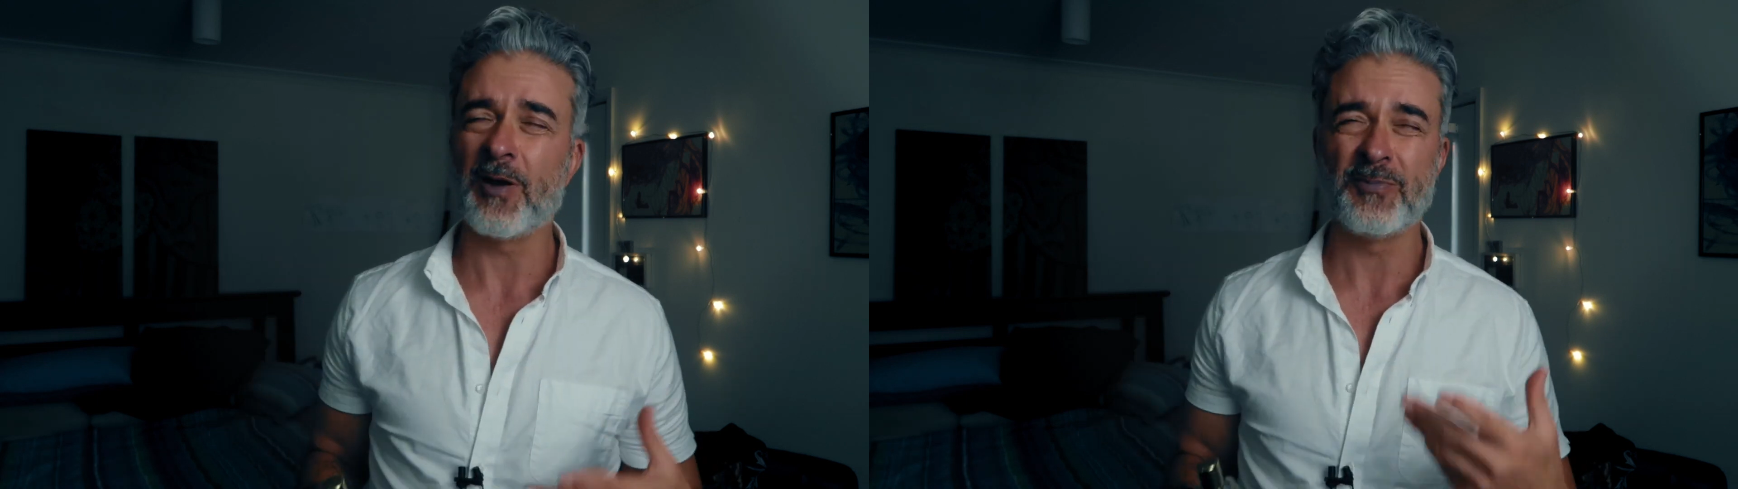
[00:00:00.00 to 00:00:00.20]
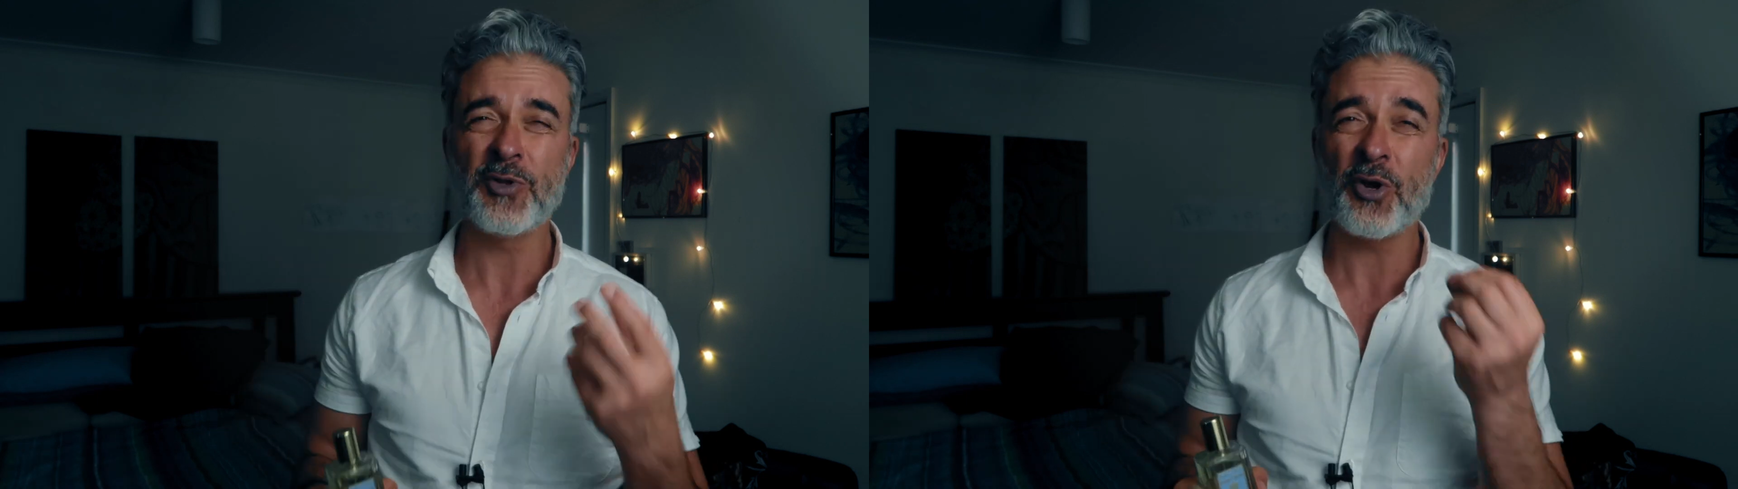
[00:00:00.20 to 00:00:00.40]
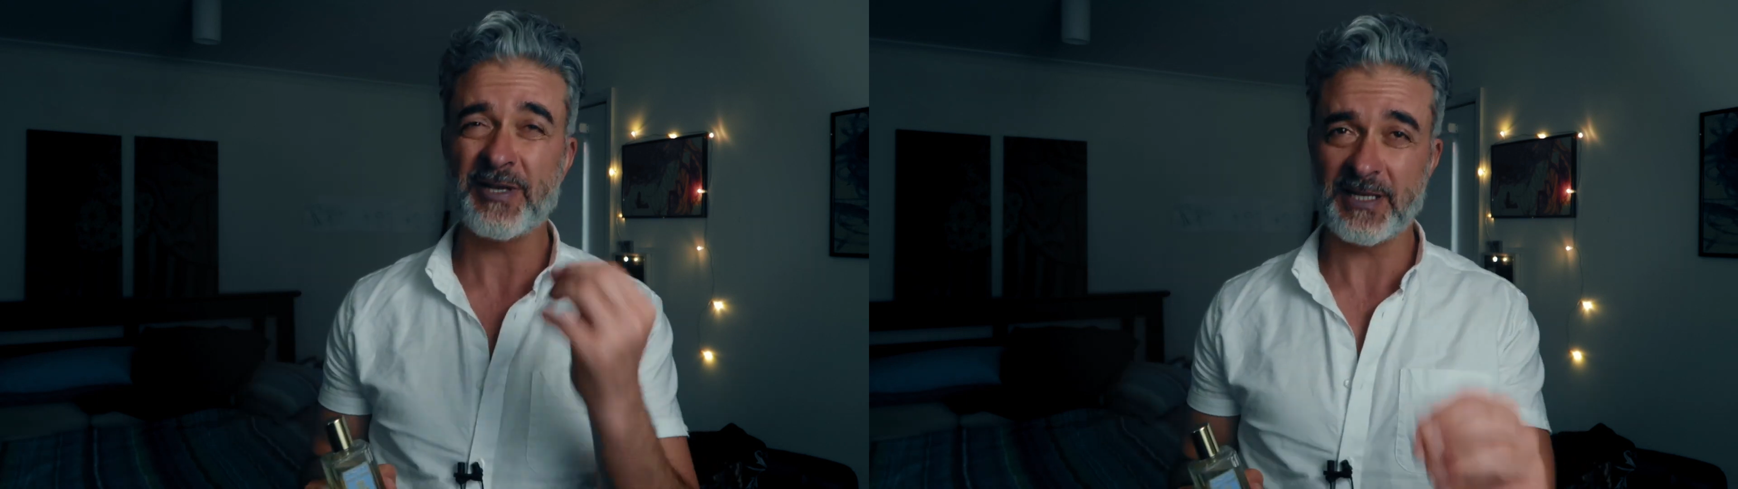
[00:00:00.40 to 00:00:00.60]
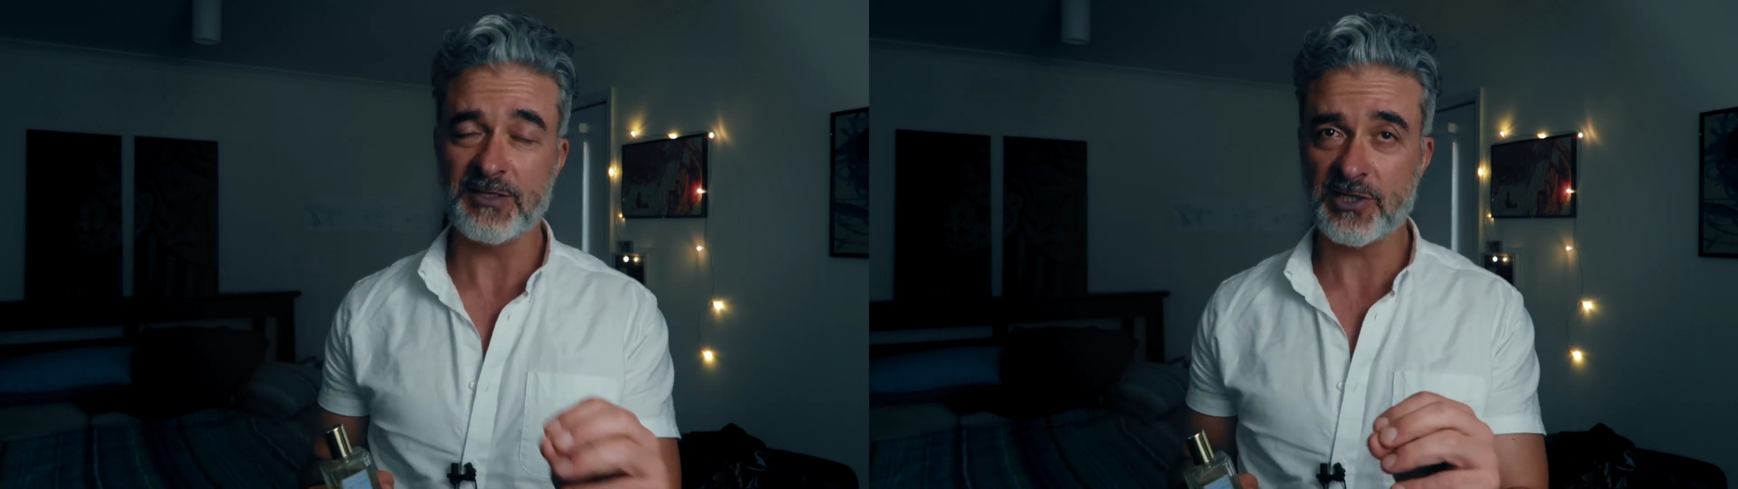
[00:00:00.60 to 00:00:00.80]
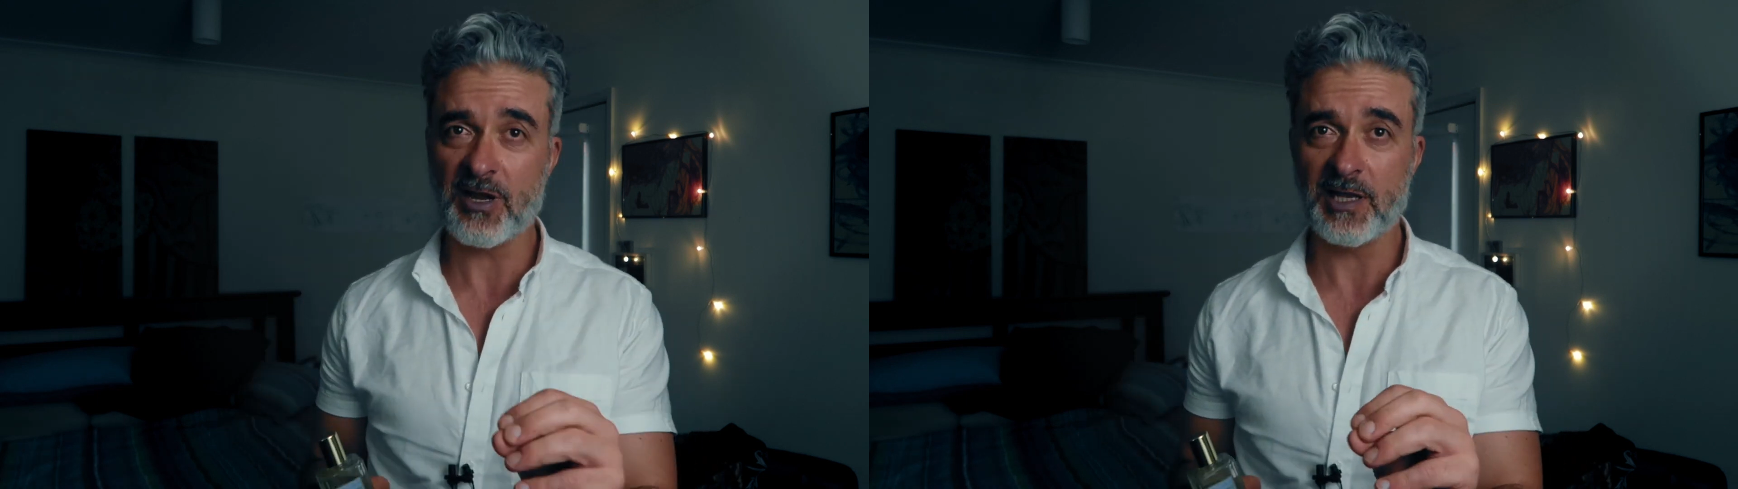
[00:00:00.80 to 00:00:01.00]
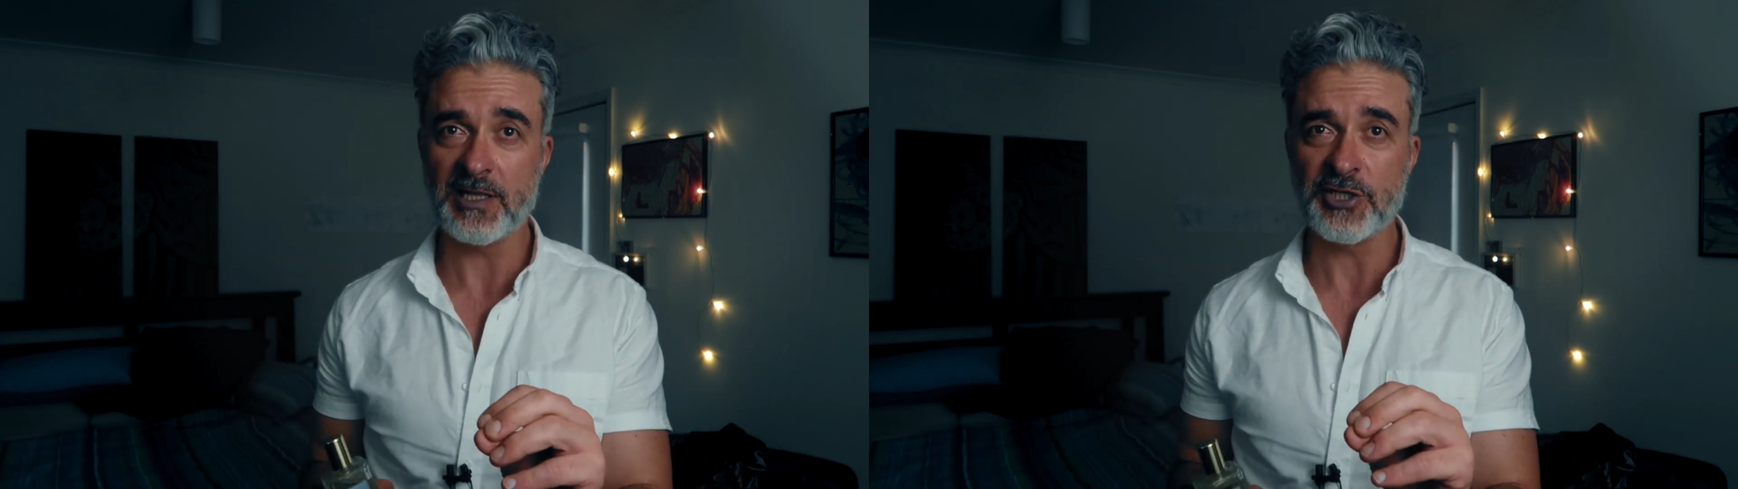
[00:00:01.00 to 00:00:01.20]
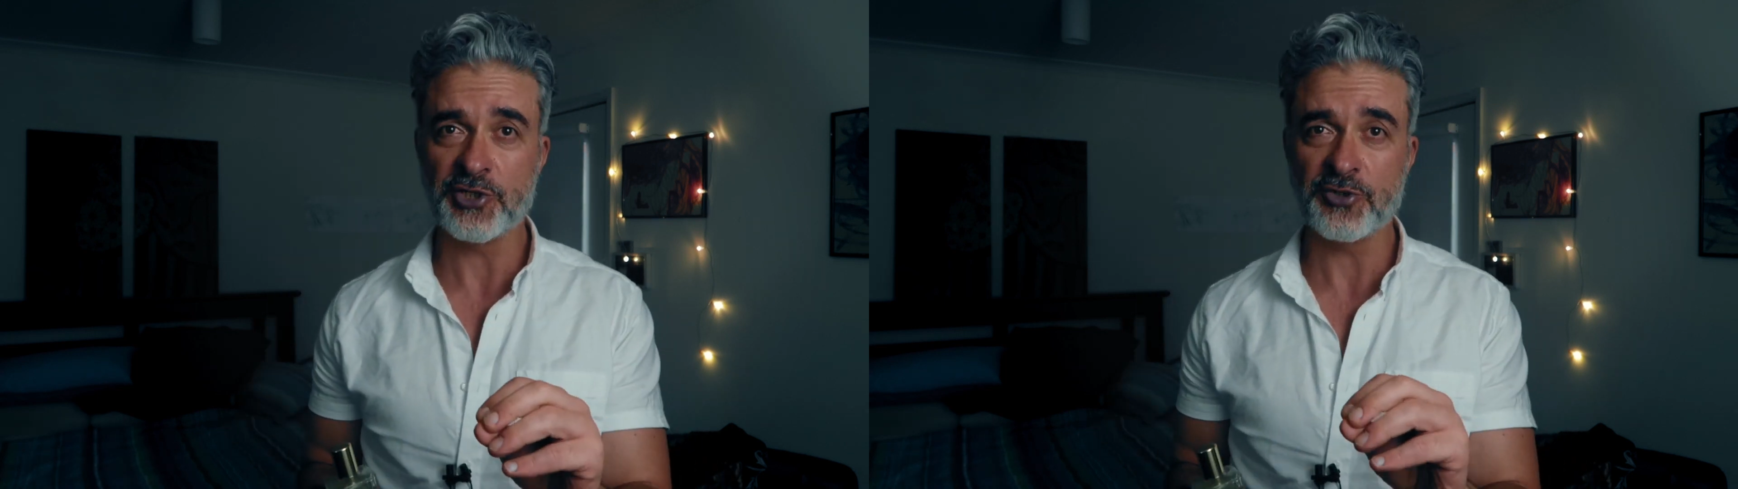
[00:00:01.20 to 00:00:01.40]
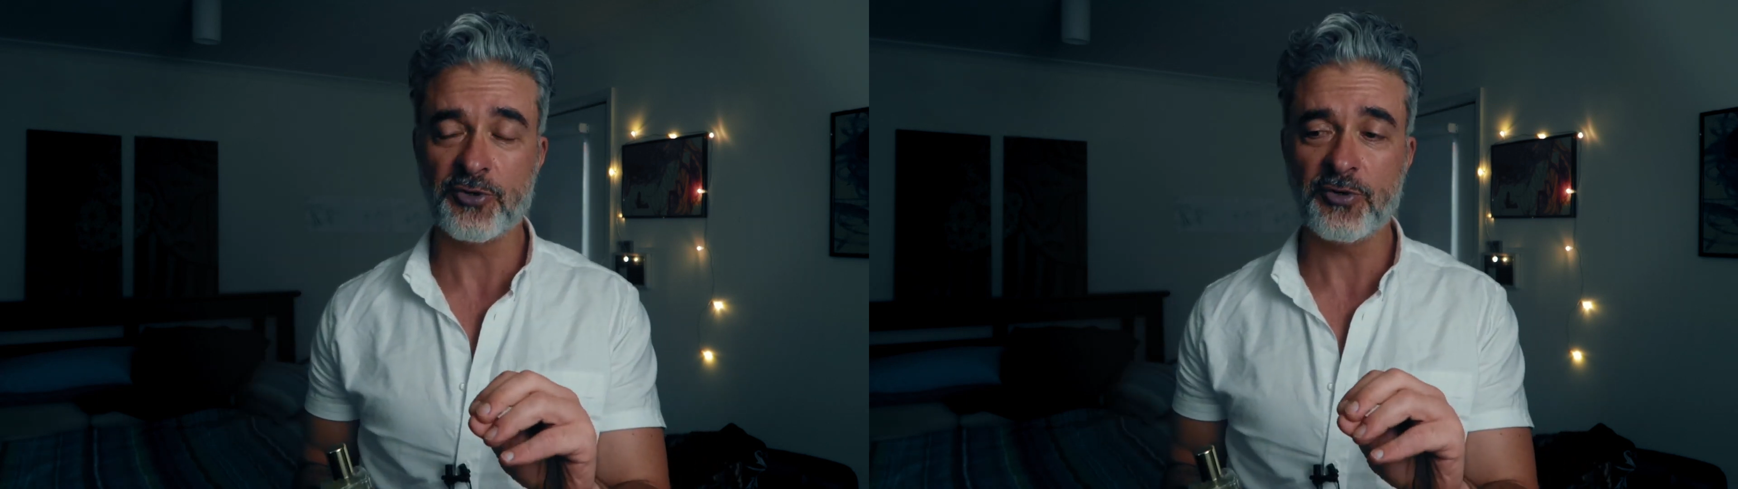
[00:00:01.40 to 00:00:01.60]
I'm not entirely
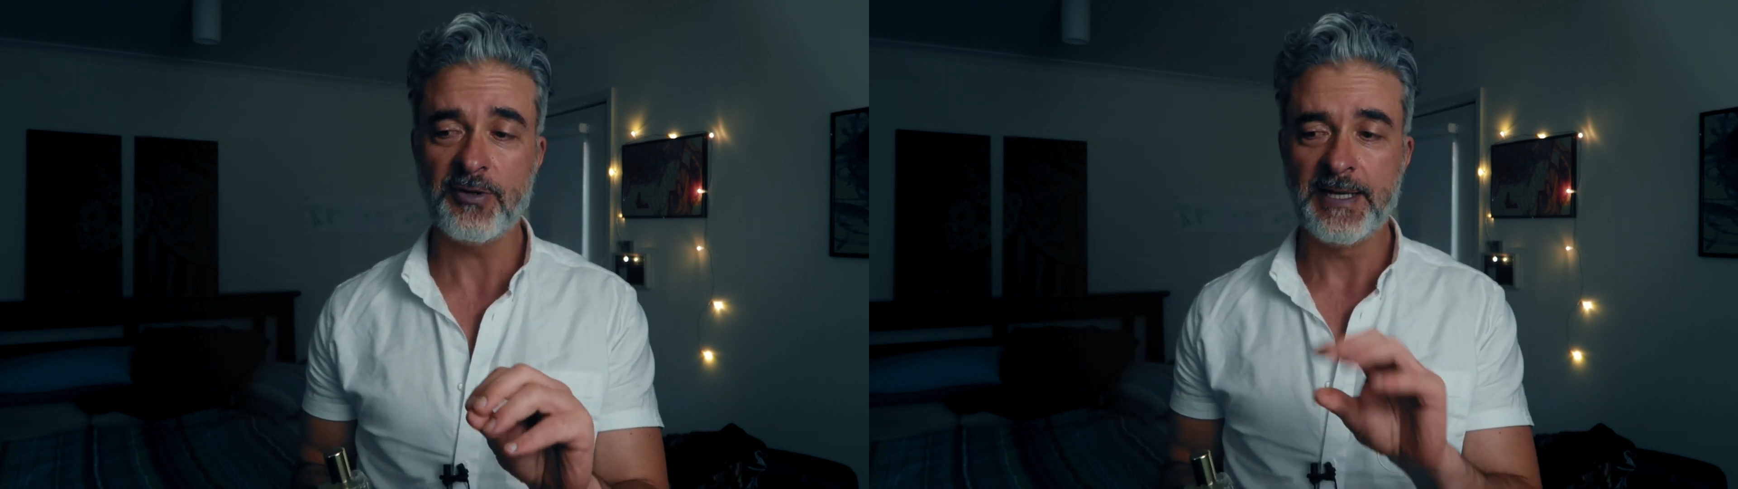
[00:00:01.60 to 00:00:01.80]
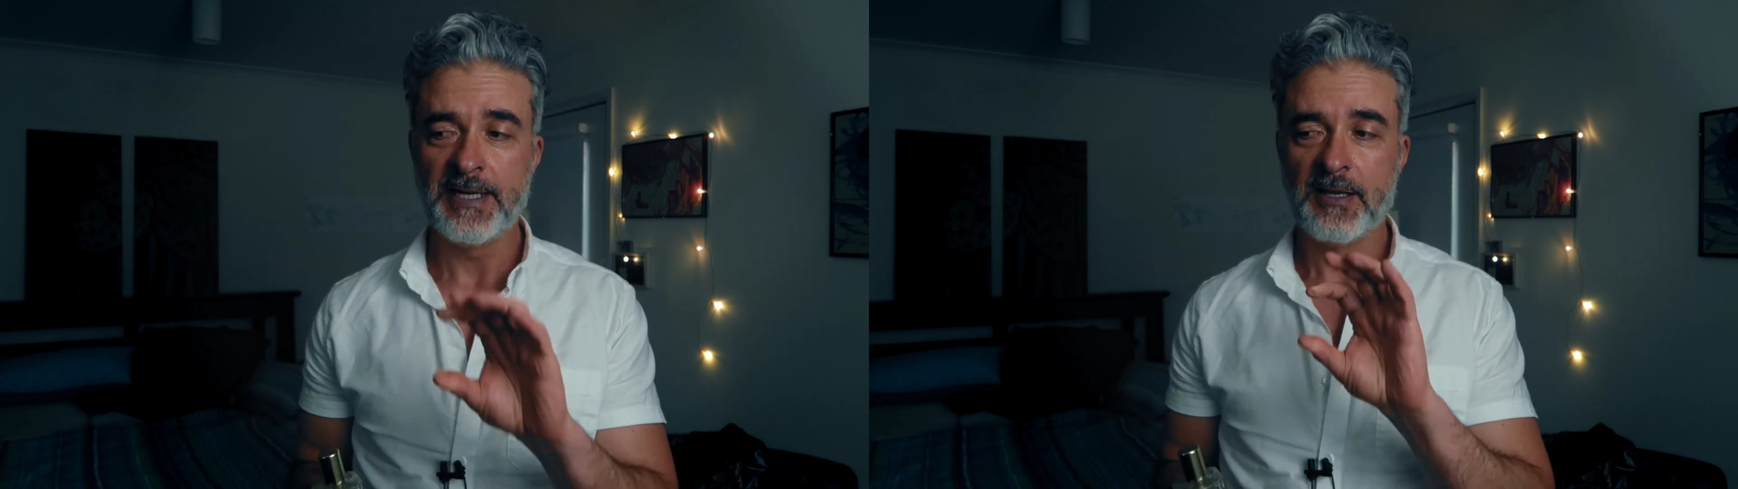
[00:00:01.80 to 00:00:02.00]
sure.